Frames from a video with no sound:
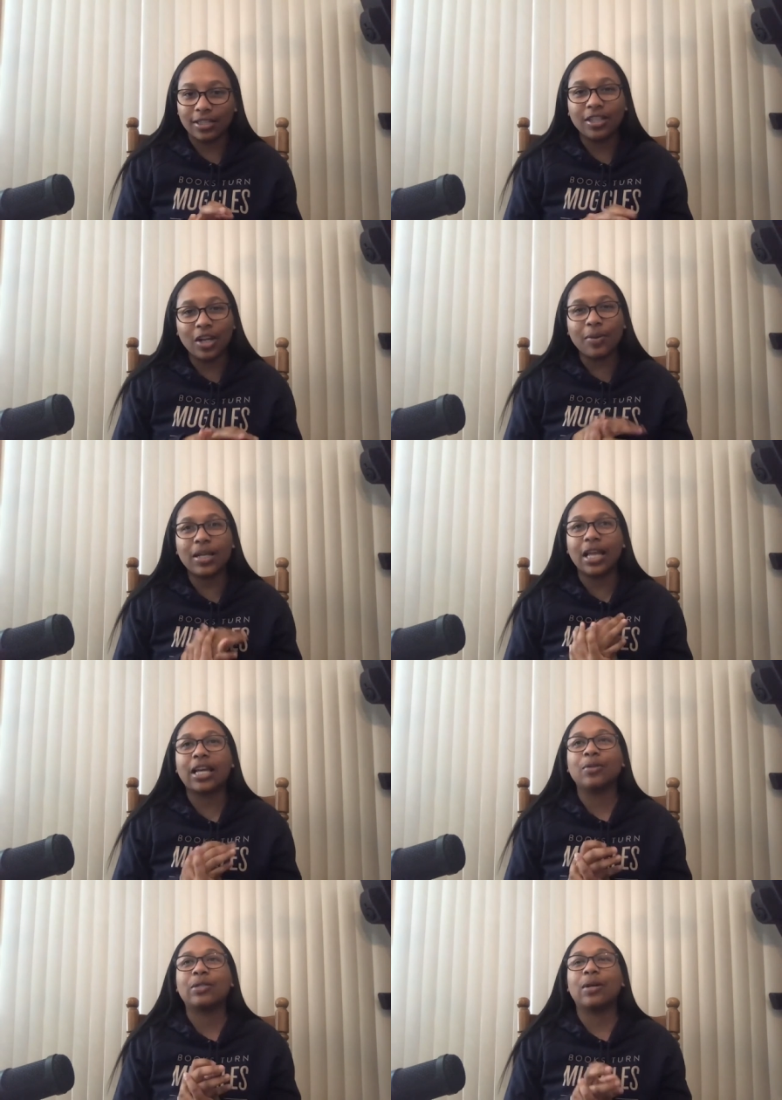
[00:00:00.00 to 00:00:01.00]
You know what I mean? Like
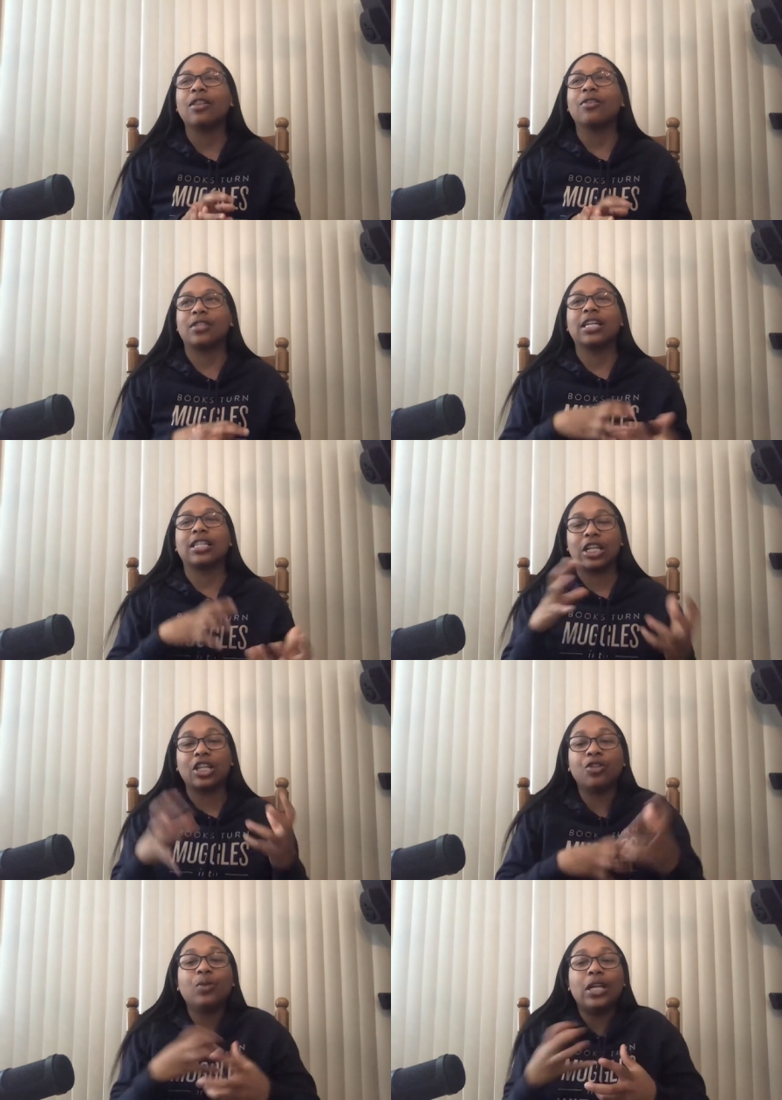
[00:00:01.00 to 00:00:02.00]
it was one of those things like
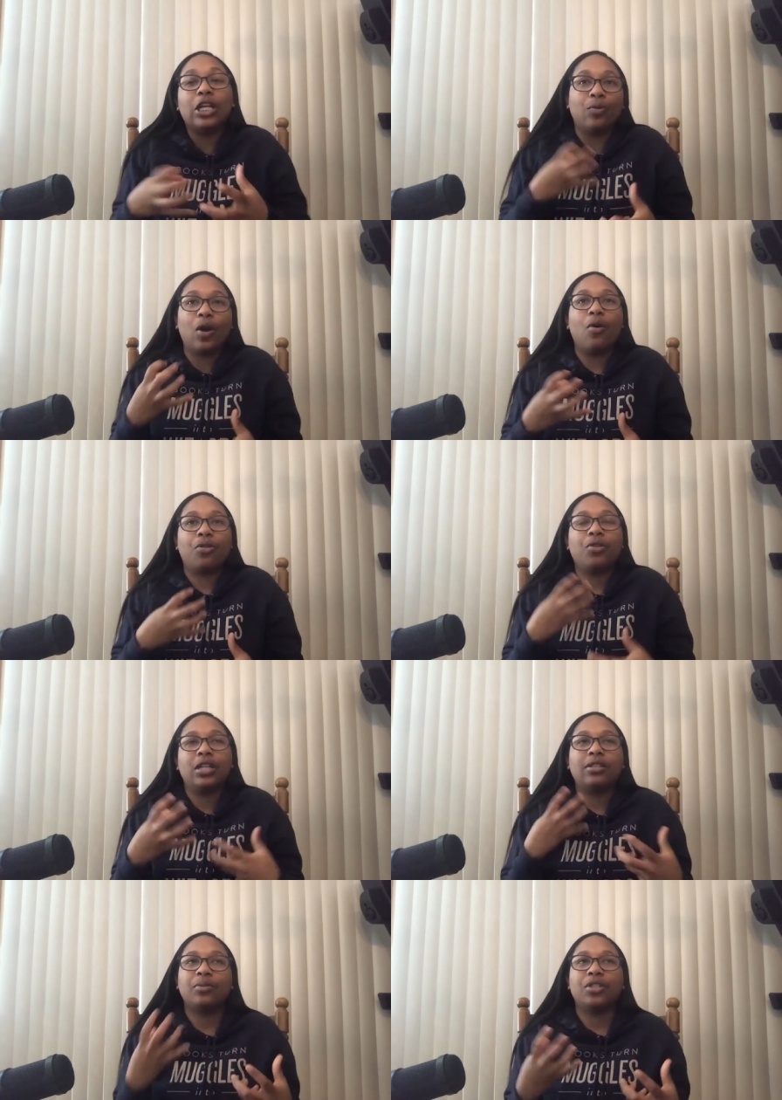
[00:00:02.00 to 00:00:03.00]
you need growth, you
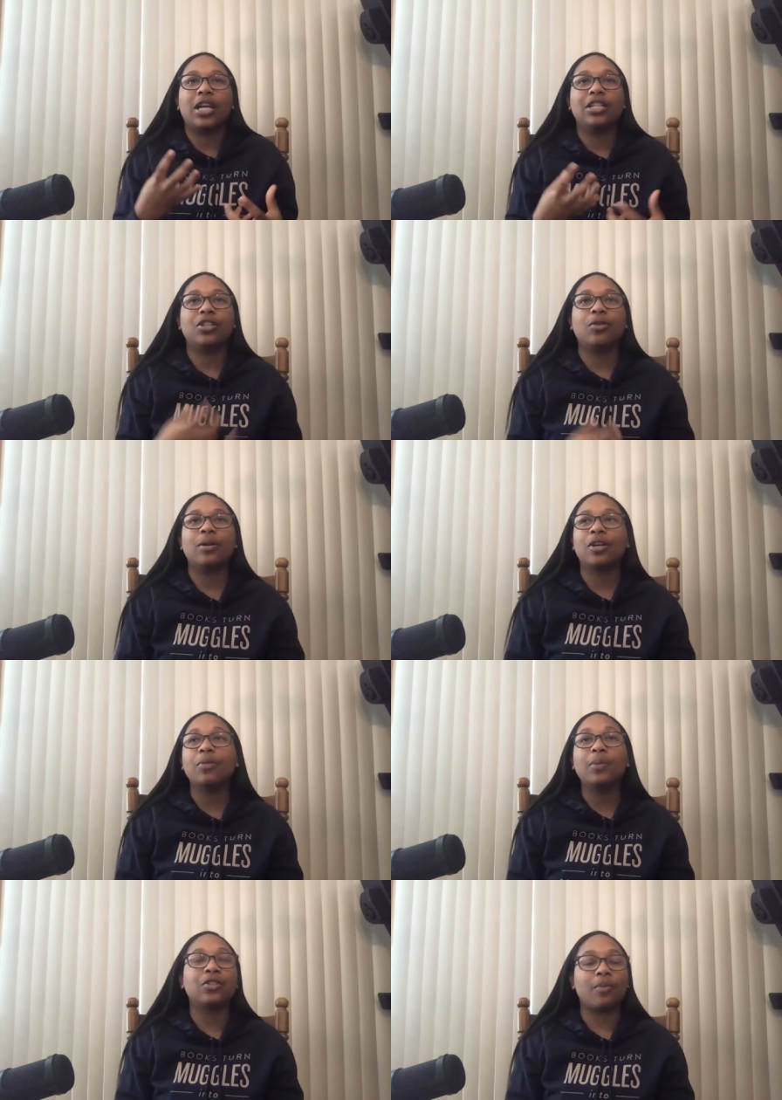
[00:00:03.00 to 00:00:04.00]
need some change. So it
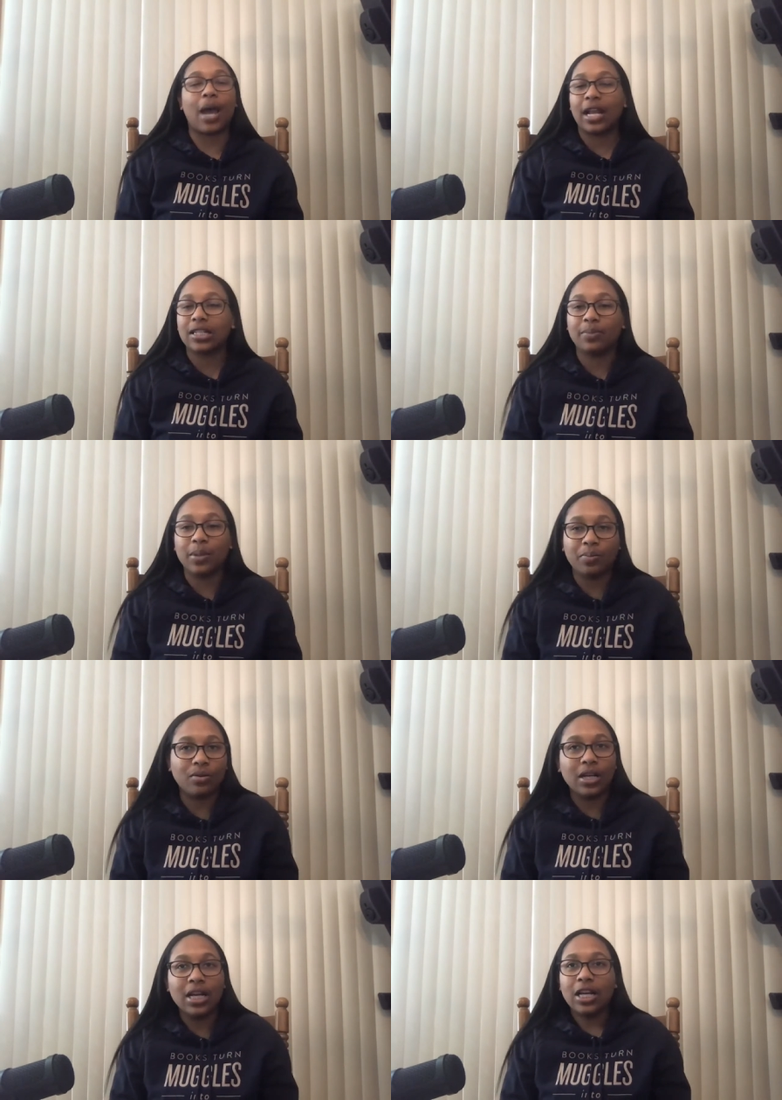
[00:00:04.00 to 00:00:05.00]
could be traumatic to
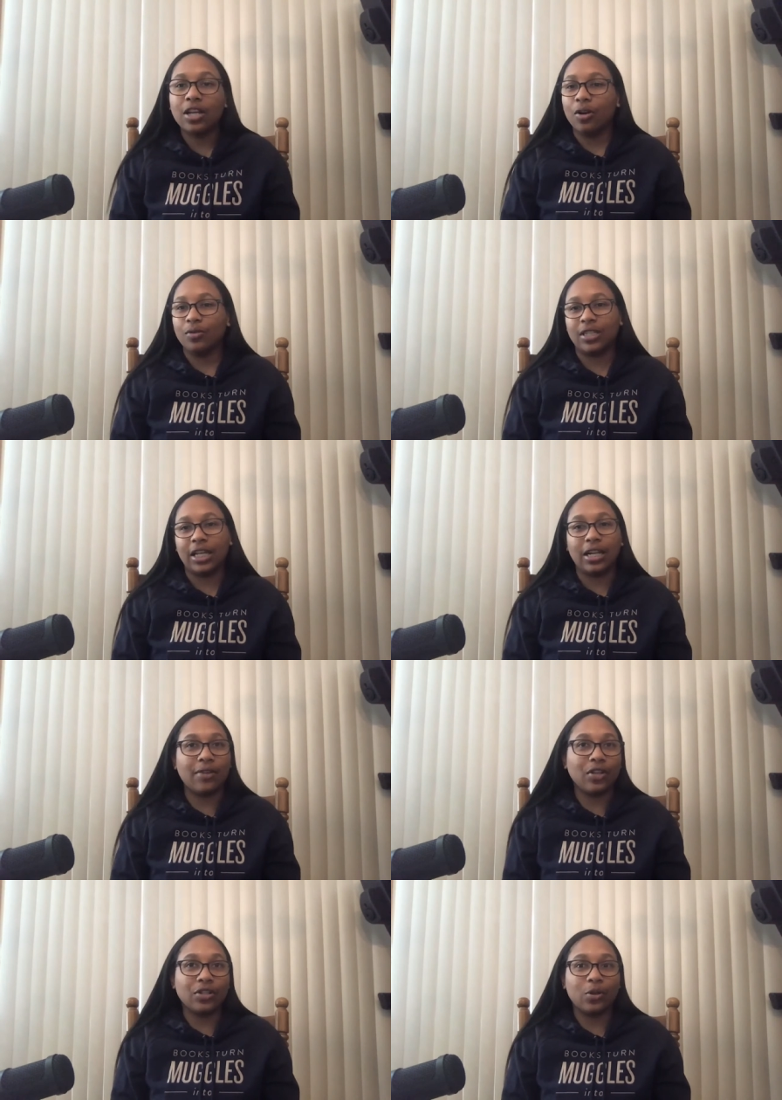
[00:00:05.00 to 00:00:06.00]
people, you know, 10,
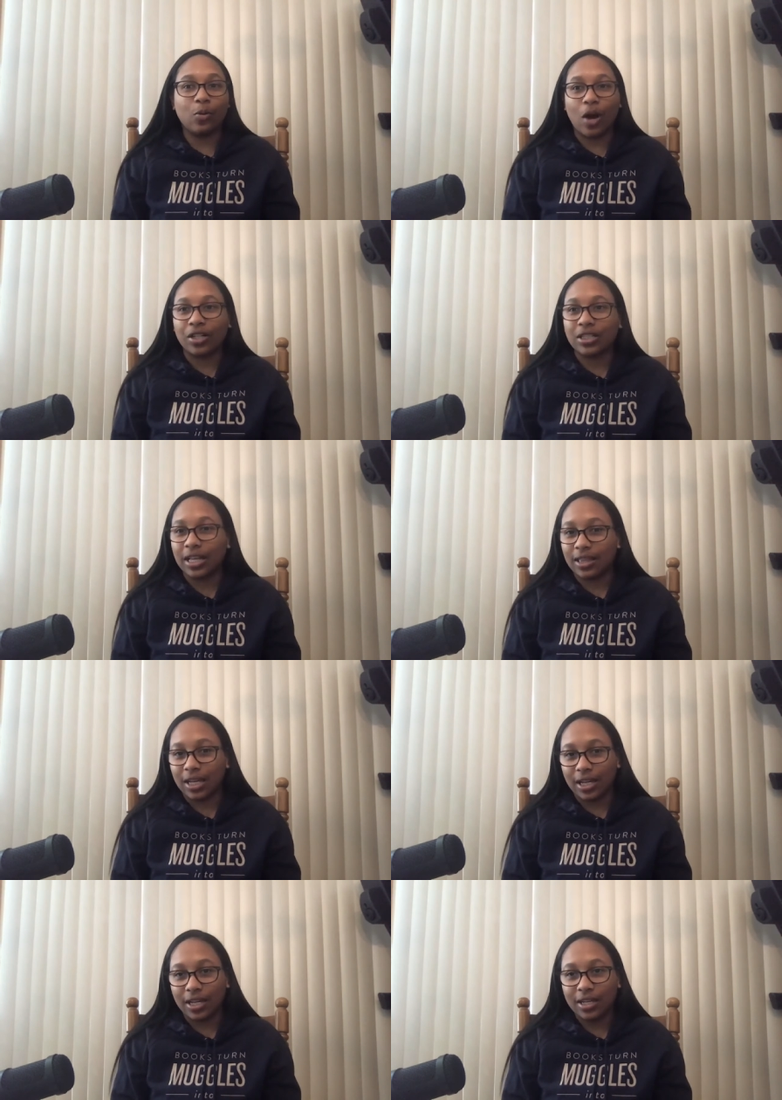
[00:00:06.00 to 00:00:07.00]
11 years old watching that
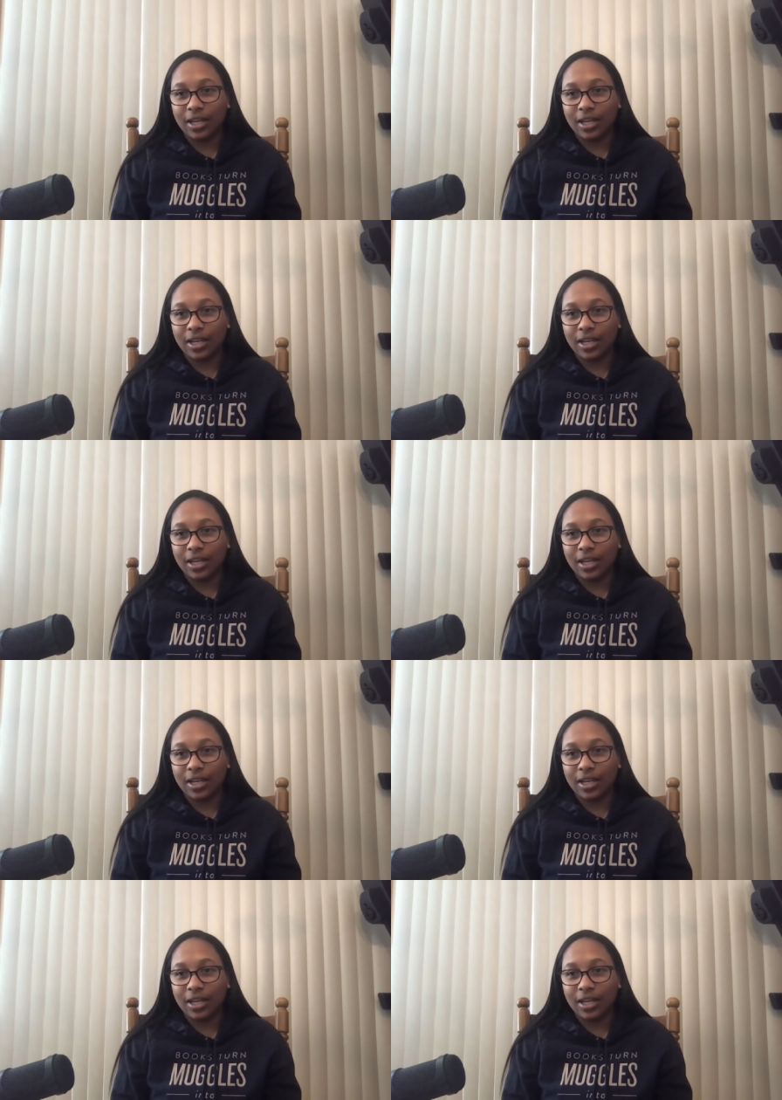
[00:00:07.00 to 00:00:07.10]
thing.